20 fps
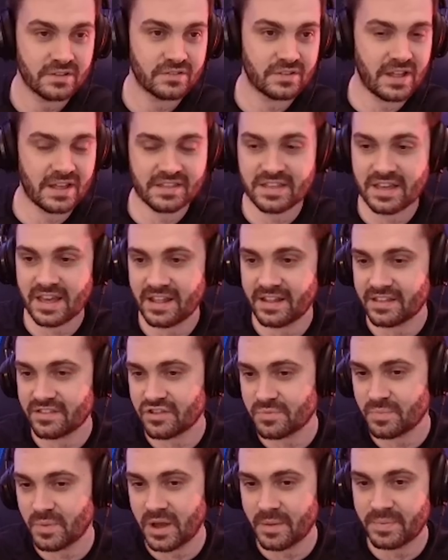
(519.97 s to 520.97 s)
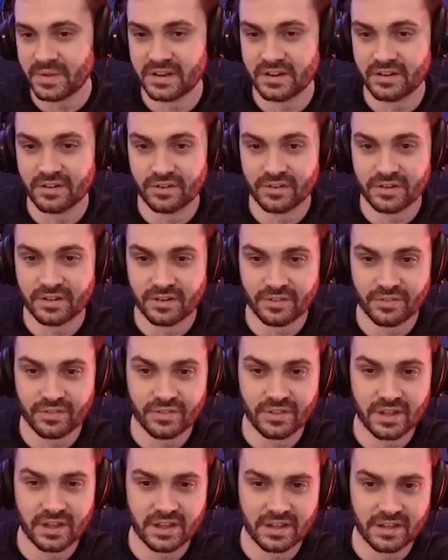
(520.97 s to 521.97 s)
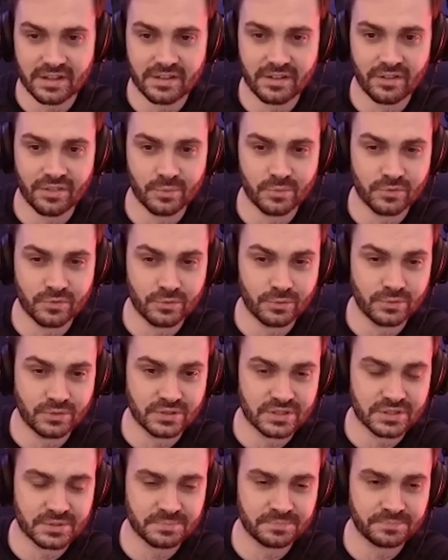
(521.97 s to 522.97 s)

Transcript: So that's yeah, that's just my opinion on on the on the rules.